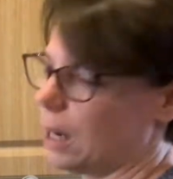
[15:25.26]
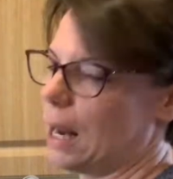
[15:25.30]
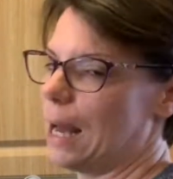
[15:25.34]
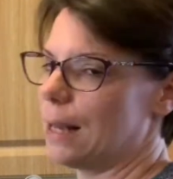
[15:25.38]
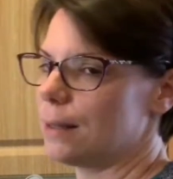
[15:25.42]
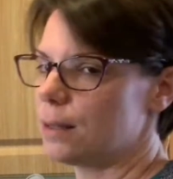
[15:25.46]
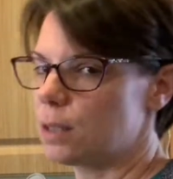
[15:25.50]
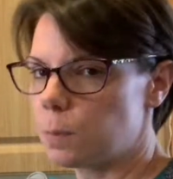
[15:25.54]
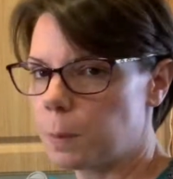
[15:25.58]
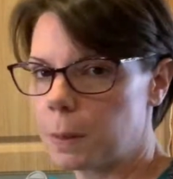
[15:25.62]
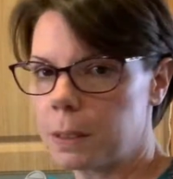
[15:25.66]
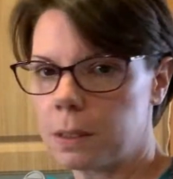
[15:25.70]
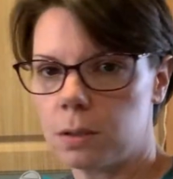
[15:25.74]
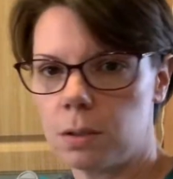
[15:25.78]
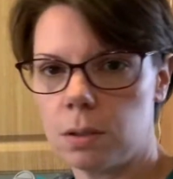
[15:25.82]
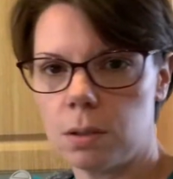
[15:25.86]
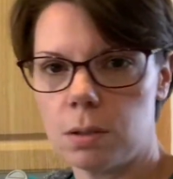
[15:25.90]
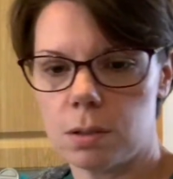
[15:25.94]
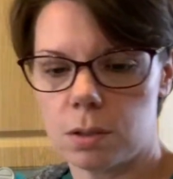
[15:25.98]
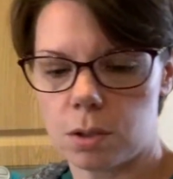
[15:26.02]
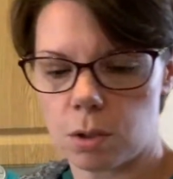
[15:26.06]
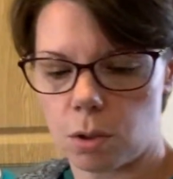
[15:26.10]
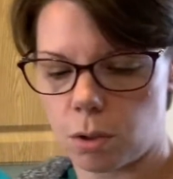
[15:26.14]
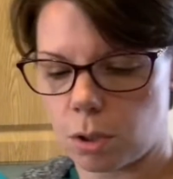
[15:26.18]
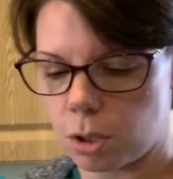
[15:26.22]
add
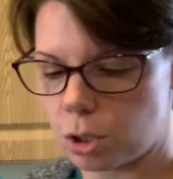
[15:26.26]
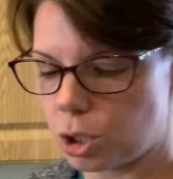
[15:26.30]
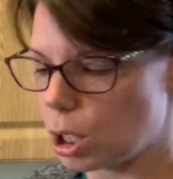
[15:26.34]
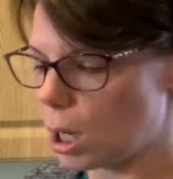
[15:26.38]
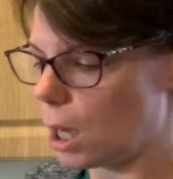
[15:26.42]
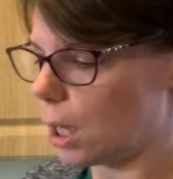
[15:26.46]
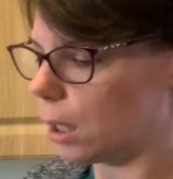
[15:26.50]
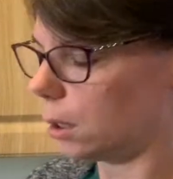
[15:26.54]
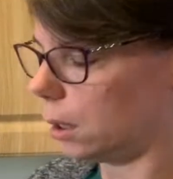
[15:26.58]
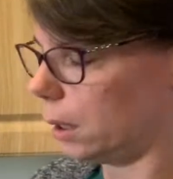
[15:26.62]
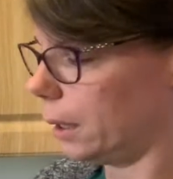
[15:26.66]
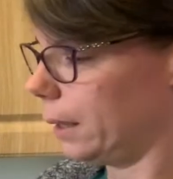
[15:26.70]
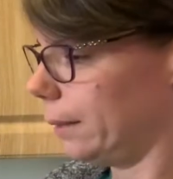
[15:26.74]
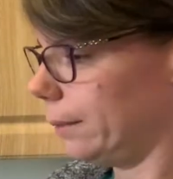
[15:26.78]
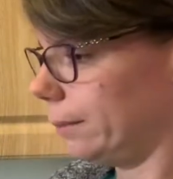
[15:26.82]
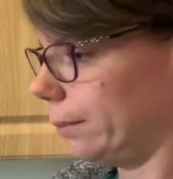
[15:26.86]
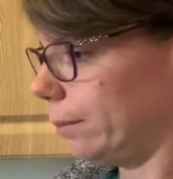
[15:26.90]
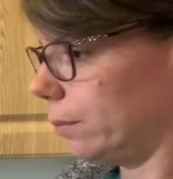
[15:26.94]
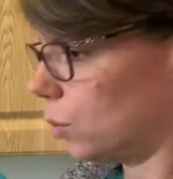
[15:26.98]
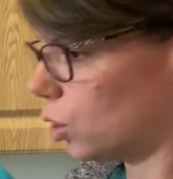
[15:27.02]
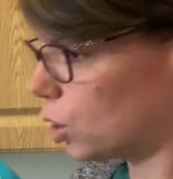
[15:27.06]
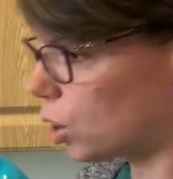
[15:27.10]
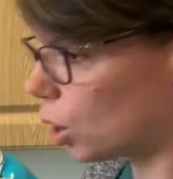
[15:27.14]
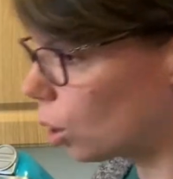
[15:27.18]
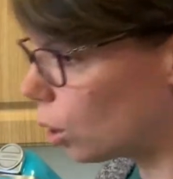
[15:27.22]
sprinkles or chocolate
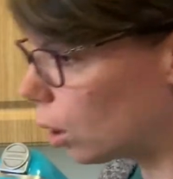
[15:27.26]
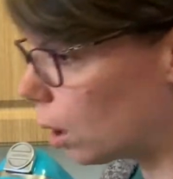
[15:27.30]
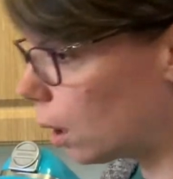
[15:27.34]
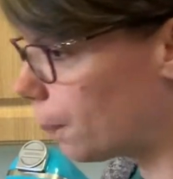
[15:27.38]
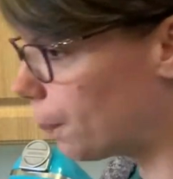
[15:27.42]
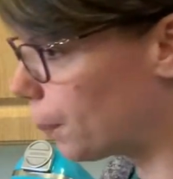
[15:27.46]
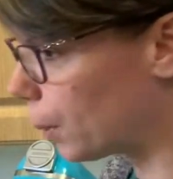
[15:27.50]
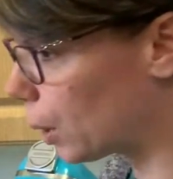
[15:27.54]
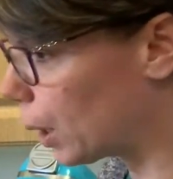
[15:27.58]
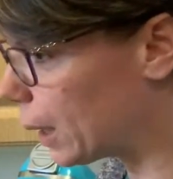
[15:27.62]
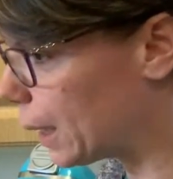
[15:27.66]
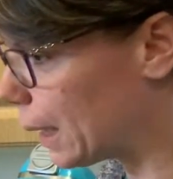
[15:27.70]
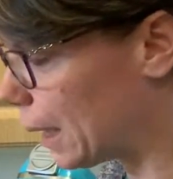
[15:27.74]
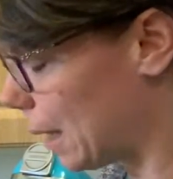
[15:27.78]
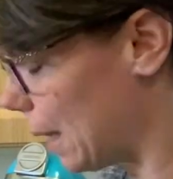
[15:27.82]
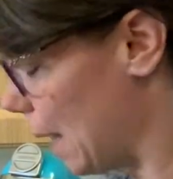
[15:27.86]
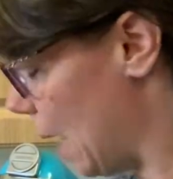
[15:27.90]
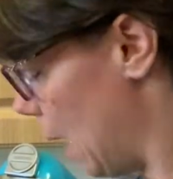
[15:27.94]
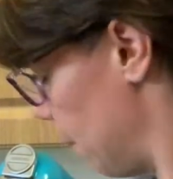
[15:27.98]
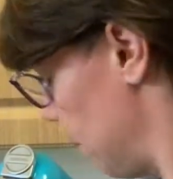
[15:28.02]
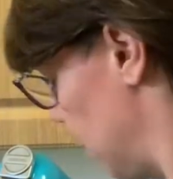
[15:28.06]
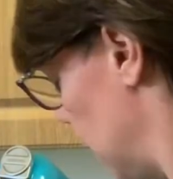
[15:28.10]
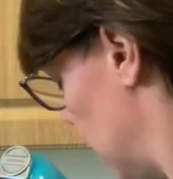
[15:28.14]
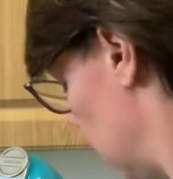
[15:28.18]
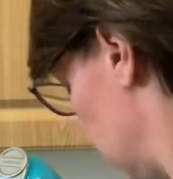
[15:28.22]
syrup or any of
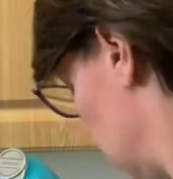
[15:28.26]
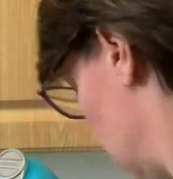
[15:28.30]
that, but